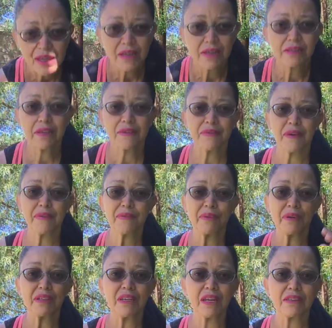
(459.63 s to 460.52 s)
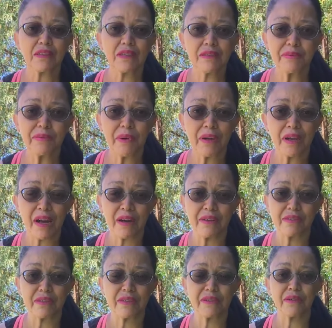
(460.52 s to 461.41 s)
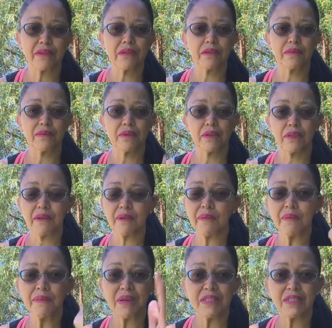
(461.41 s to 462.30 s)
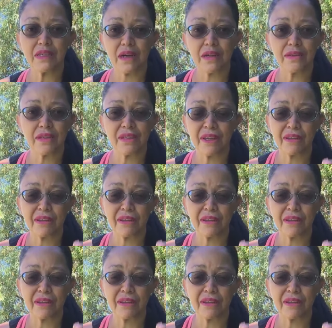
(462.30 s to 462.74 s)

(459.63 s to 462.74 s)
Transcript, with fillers: So if you want to get these workouts, you don't, you, you don't want to miss out on, your,